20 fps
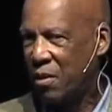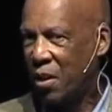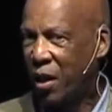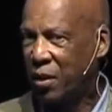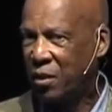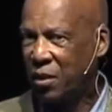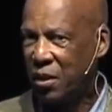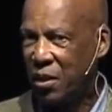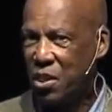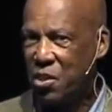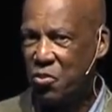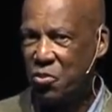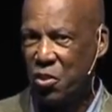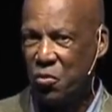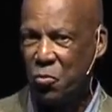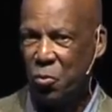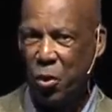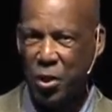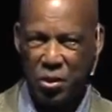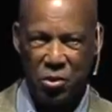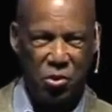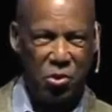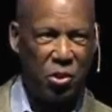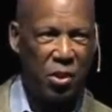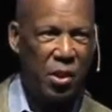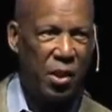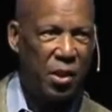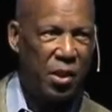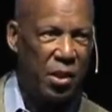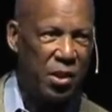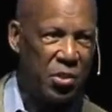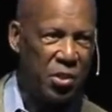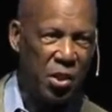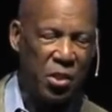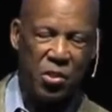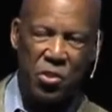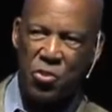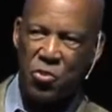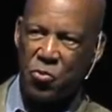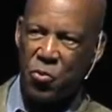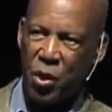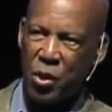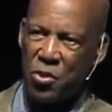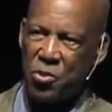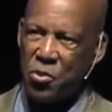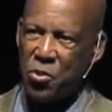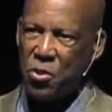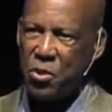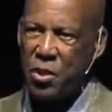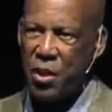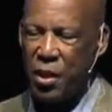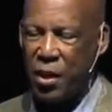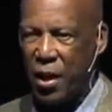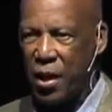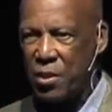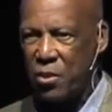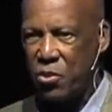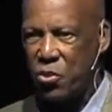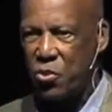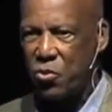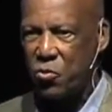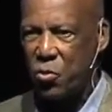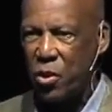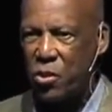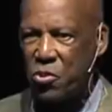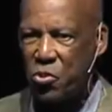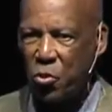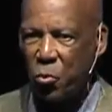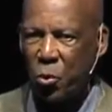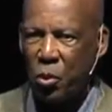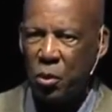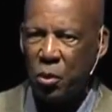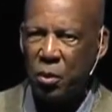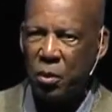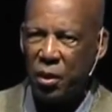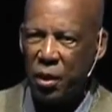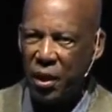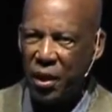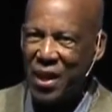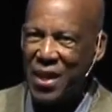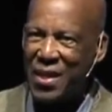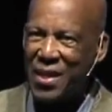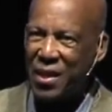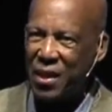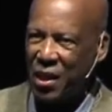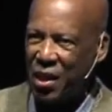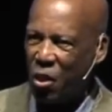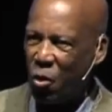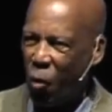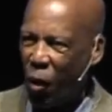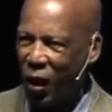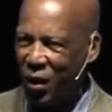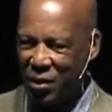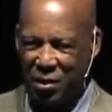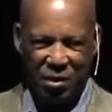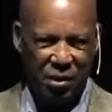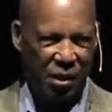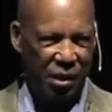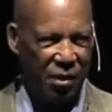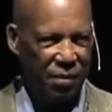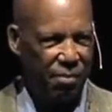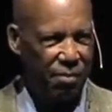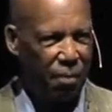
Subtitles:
not the least of which is a structured and structural inequality.